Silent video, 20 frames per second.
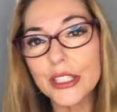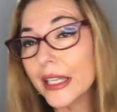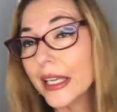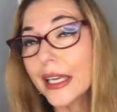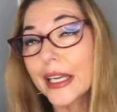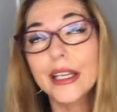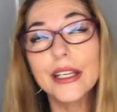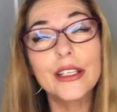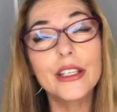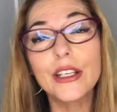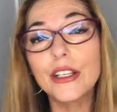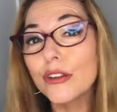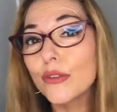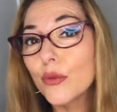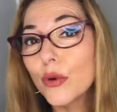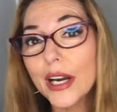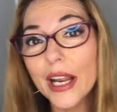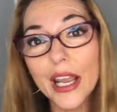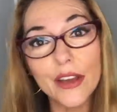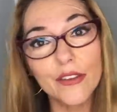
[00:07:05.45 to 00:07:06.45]
then
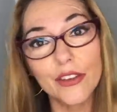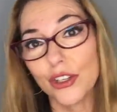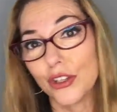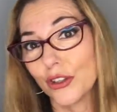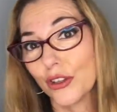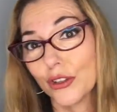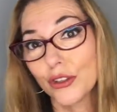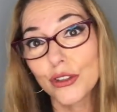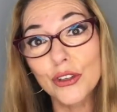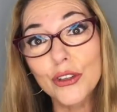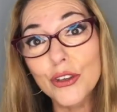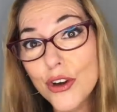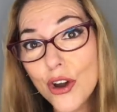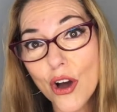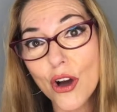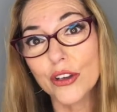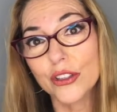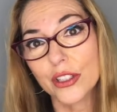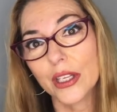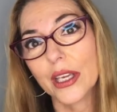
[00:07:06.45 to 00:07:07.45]
whatever you do, do
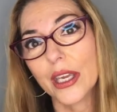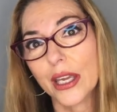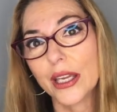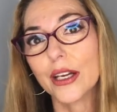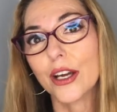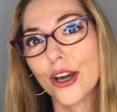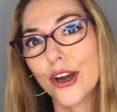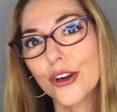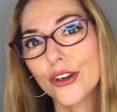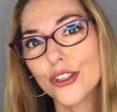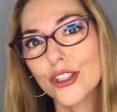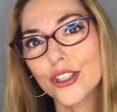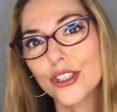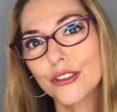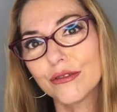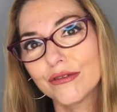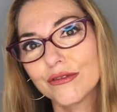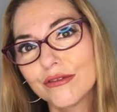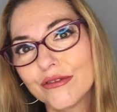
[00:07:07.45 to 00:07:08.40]
not get a coach.